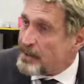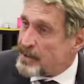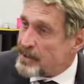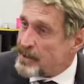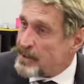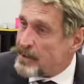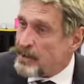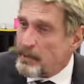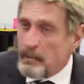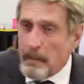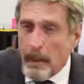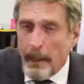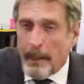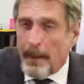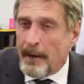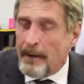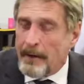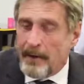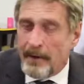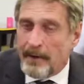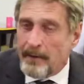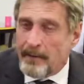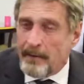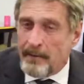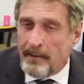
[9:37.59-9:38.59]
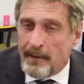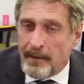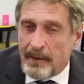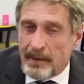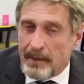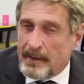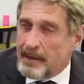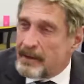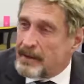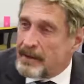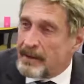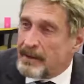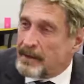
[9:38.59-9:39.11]
So
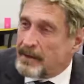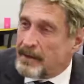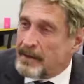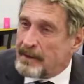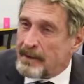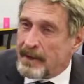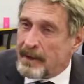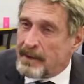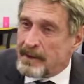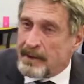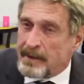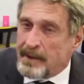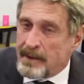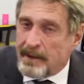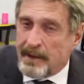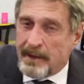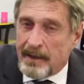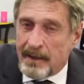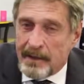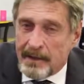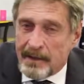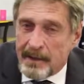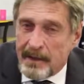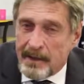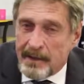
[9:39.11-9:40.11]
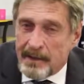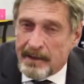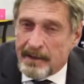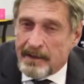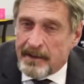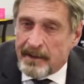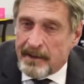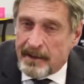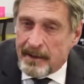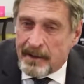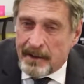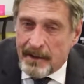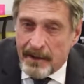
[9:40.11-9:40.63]

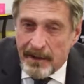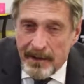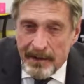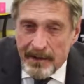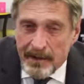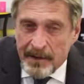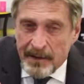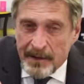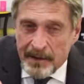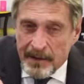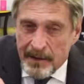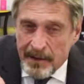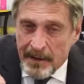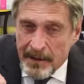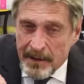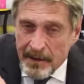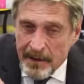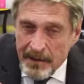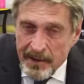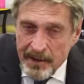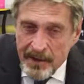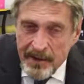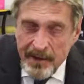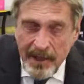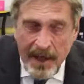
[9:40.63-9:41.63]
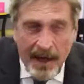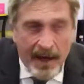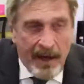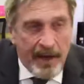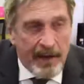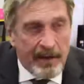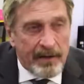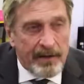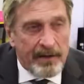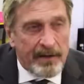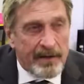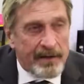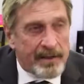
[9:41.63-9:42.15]
it's
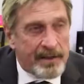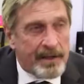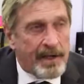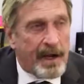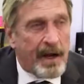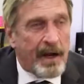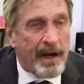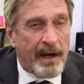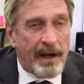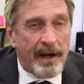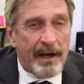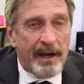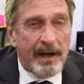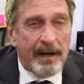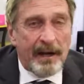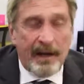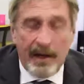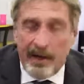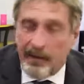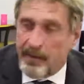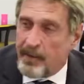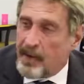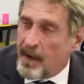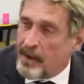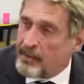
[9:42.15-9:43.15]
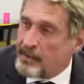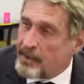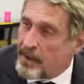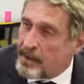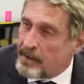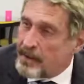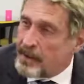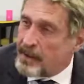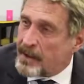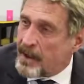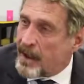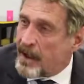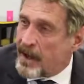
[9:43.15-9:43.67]
insane to say, if you have
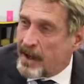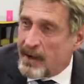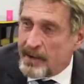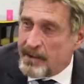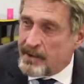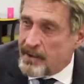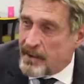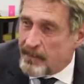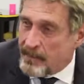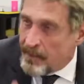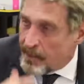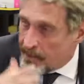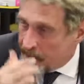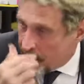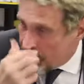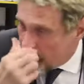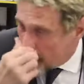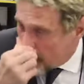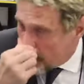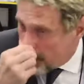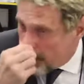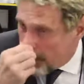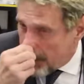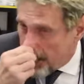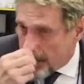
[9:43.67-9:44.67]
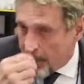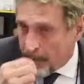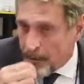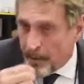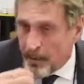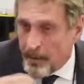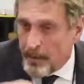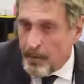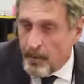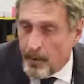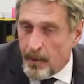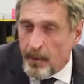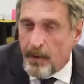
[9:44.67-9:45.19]
nothing to hide, you have nothing to fear.
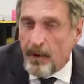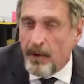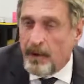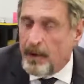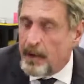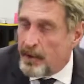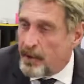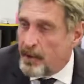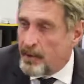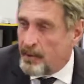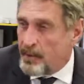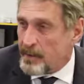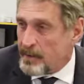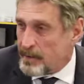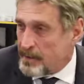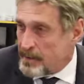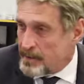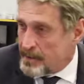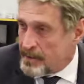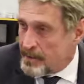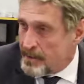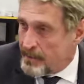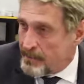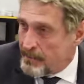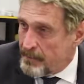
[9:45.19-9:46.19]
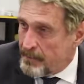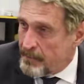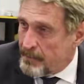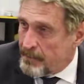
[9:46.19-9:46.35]
We're all humans.